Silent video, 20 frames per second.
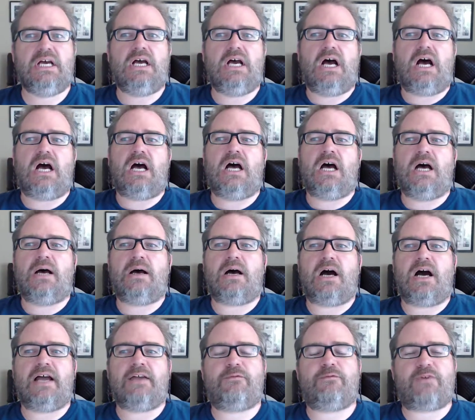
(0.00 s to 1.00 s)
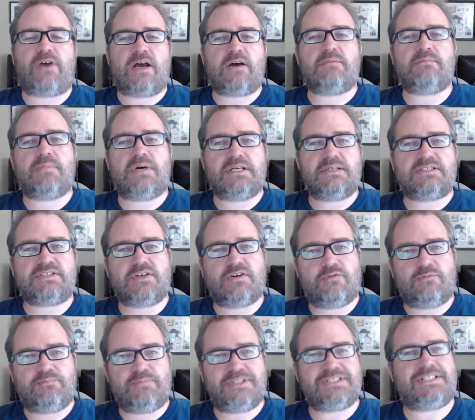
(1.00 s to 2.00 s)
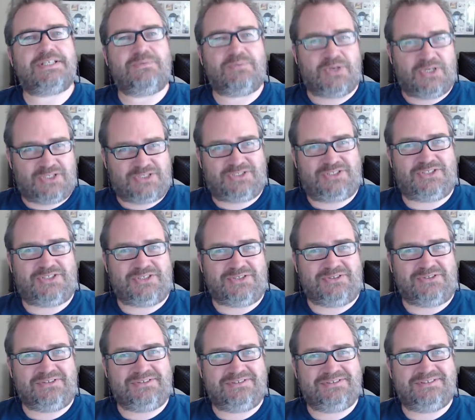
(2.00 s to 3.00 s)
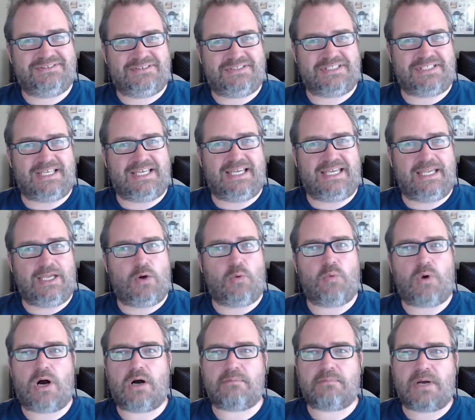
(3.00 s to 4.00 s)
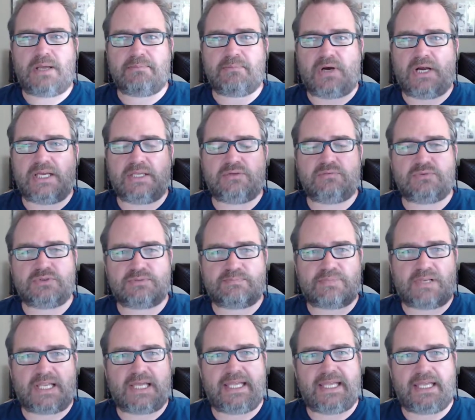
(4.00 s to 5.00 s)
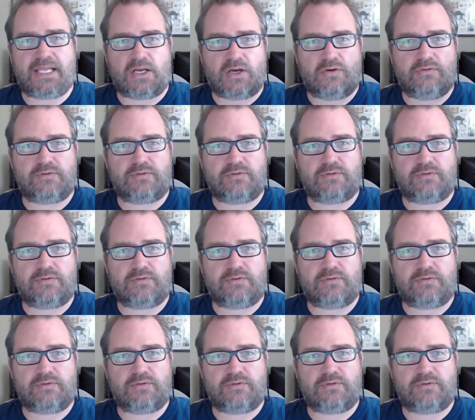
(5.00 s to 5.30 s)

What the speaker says: I found myself busy work to do today while my mind was playing over